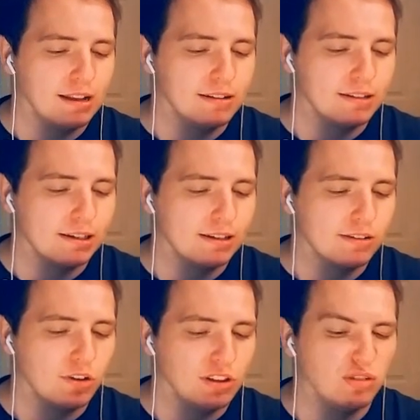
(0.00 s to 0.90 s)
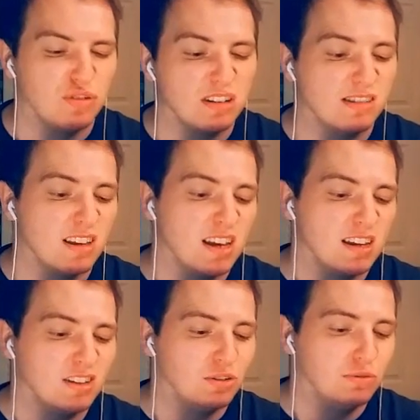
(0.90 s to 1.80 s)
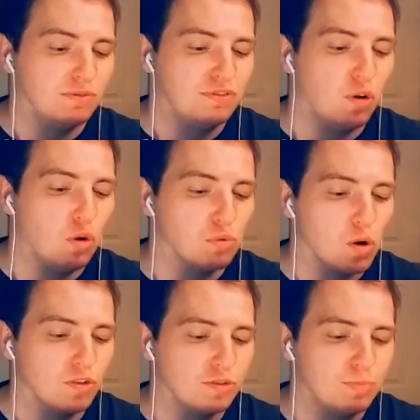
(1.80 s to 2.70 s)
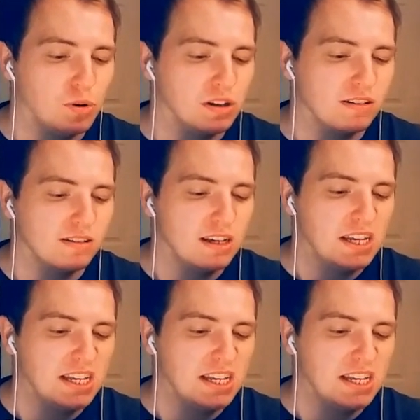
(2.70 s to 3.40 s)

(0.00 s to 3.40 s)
And uh, it's got the address there, you know, Four Point,